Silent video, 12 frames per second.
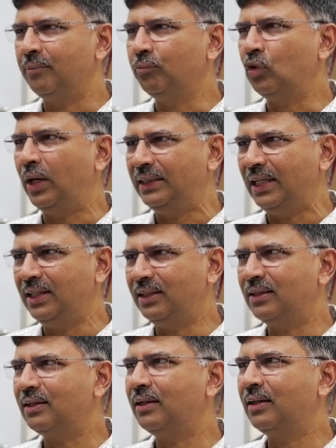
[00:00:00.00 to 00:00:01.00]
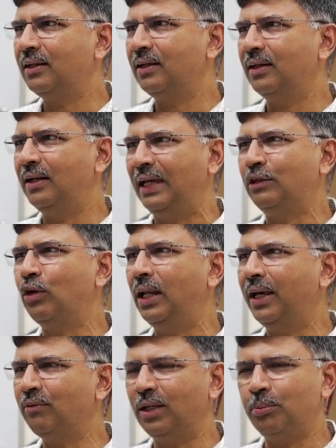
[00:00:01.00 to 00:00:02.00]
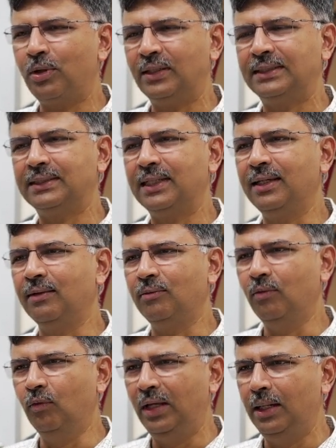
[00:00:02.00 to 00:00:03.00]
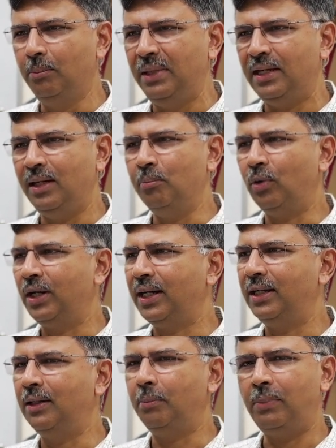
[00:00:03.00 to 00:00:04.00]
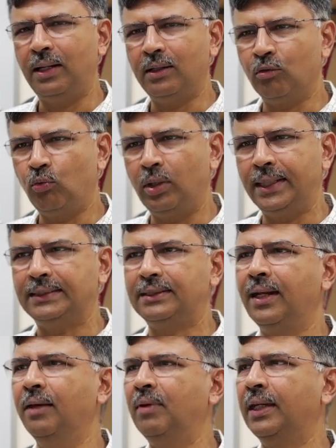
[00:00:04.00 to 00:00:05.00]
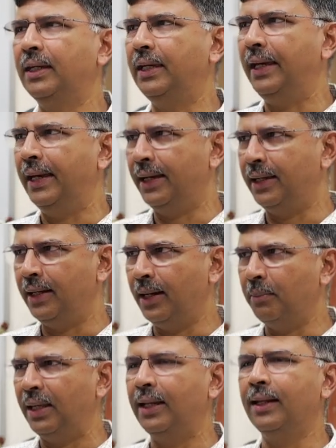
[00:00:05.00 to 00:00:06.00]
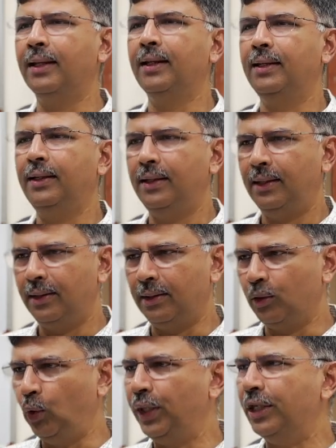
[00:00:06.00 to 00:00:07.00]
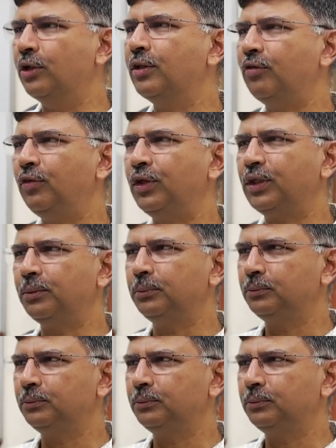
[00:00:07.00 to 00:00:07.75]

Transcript: So I think natural language processing will be an important part of what is driving AI and ML going into the future.